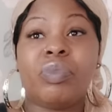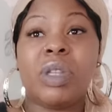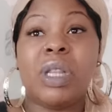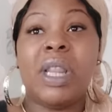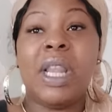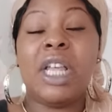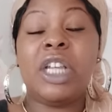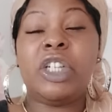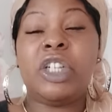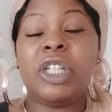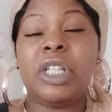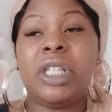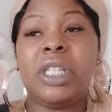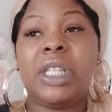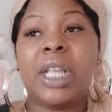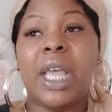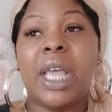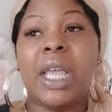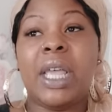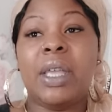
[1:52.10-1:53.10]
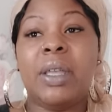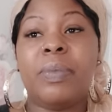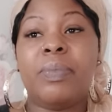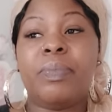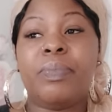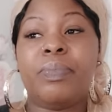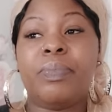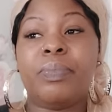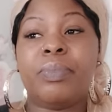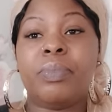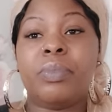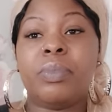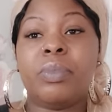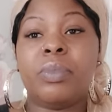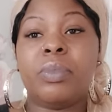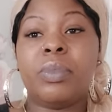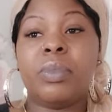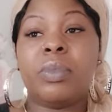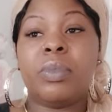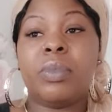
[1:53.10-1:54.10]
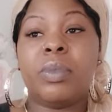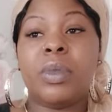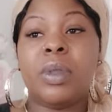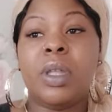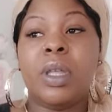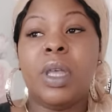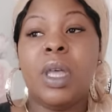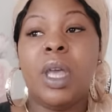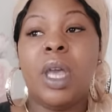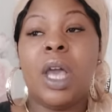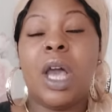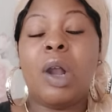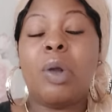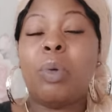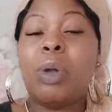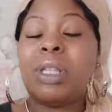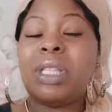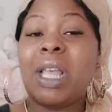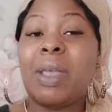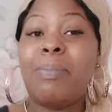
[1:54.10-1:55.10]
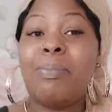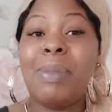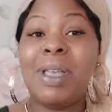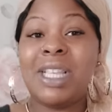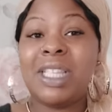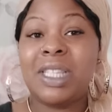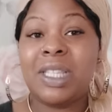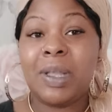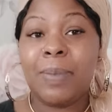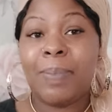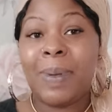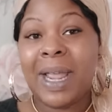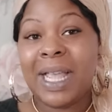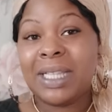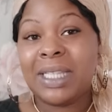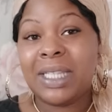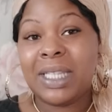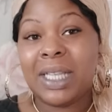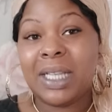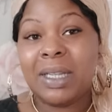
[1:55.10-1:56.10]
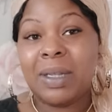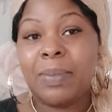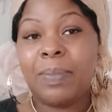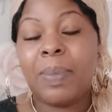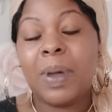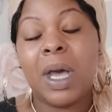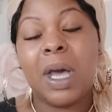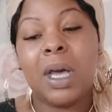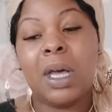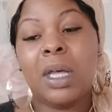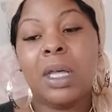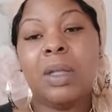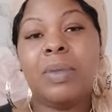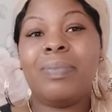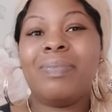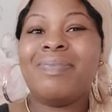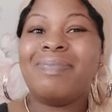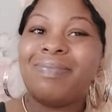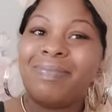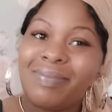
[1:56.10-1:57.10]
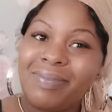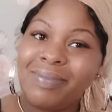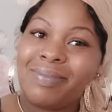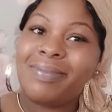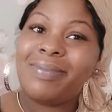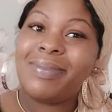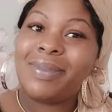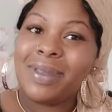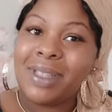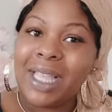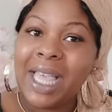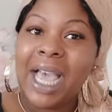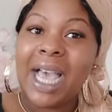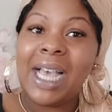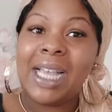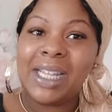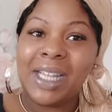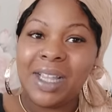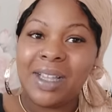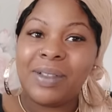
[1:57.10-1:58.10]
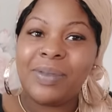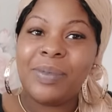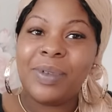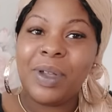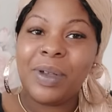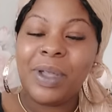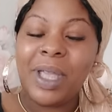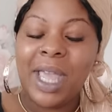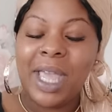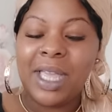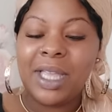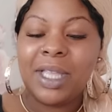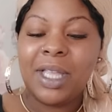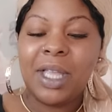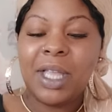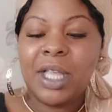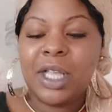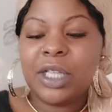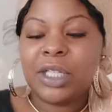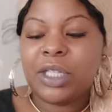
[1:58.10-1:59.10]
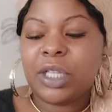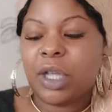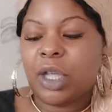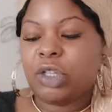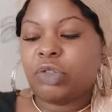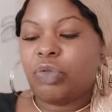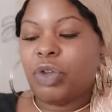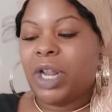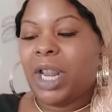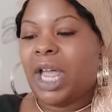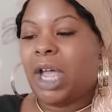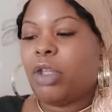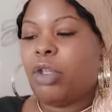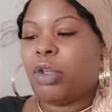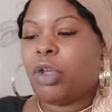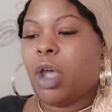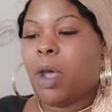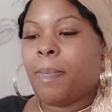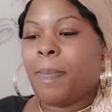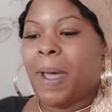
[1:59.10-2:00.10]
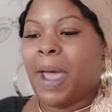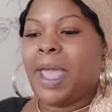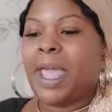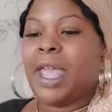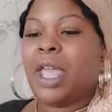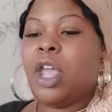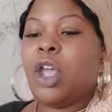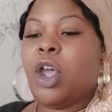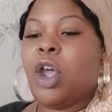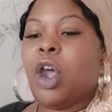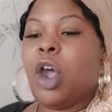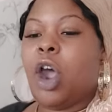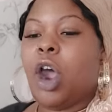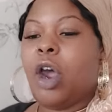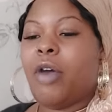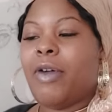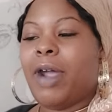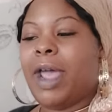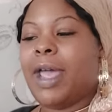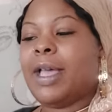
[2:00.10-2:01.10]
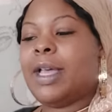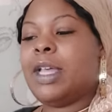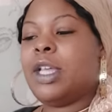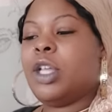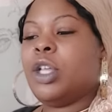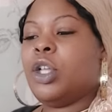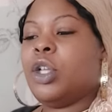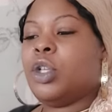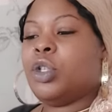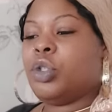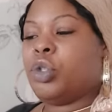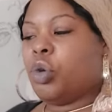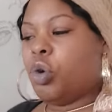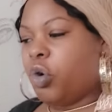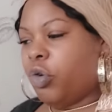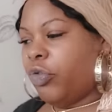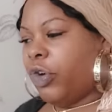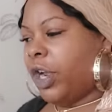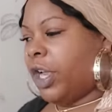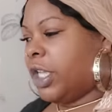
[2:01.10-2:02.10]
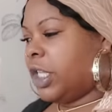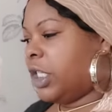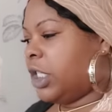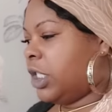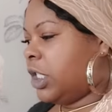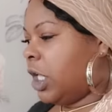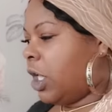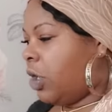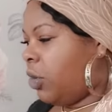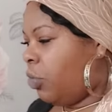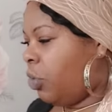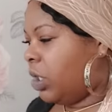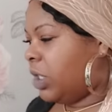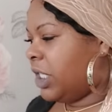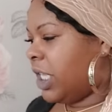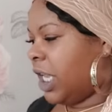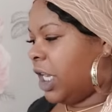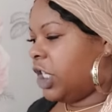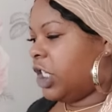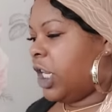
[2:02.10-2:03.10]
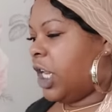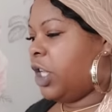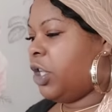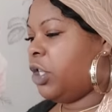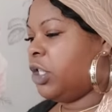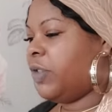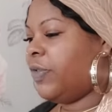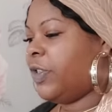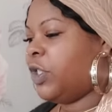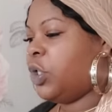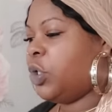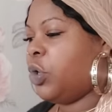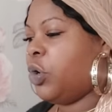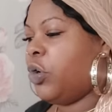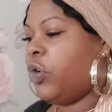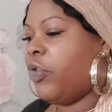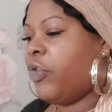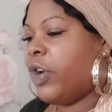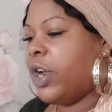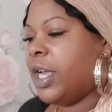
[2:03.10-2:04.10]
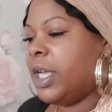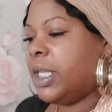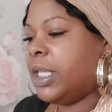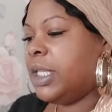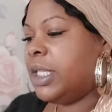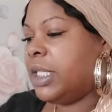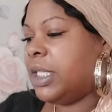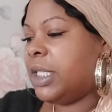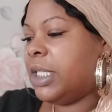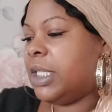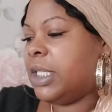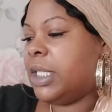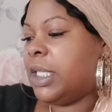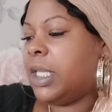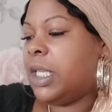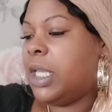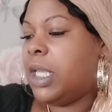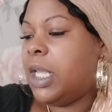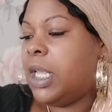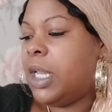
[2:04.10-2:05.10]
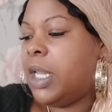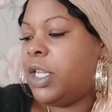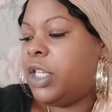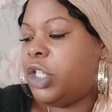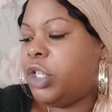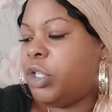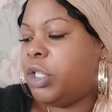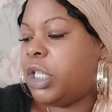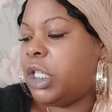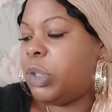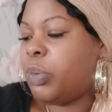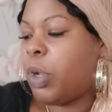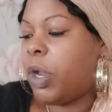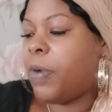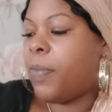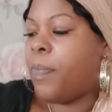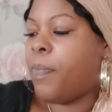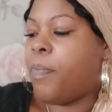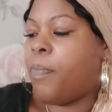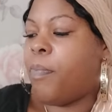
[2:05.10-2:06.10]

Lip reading: let's just say, I don't want to say missed the blessing, but kind of, okay? So it's really how you go about it. All right, Taurus, what deck shall I use for Taurus? Let's use this one.